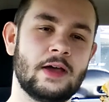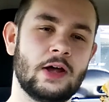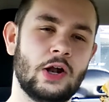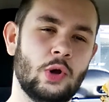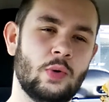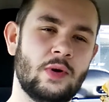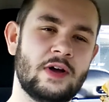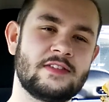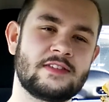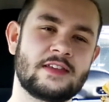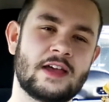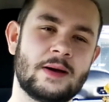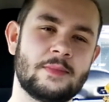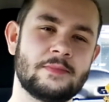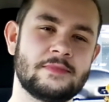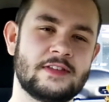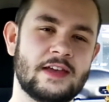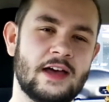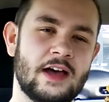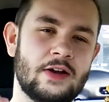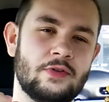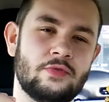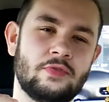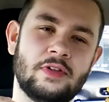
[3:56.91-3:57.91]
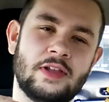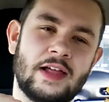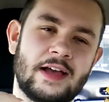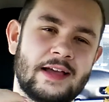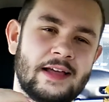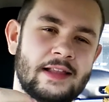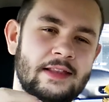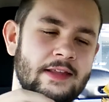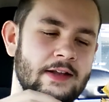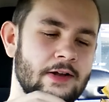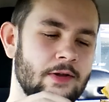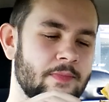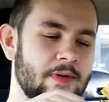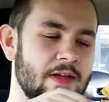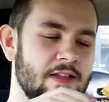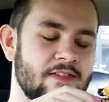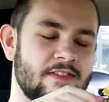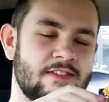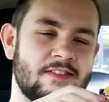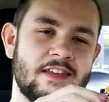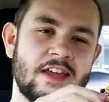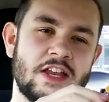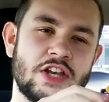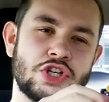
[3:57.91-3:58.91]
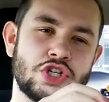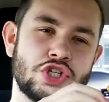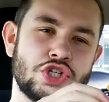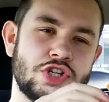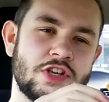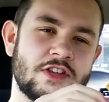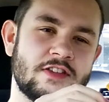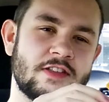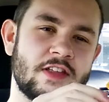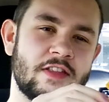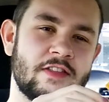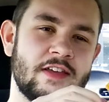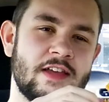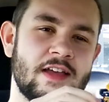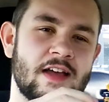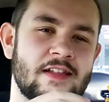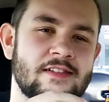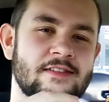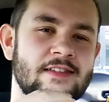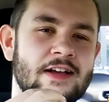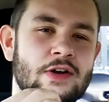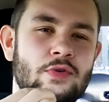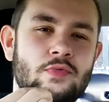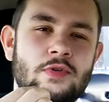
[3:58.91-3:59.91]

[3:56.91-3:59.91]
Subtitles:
It always comes out like a little bit singed just on the ends,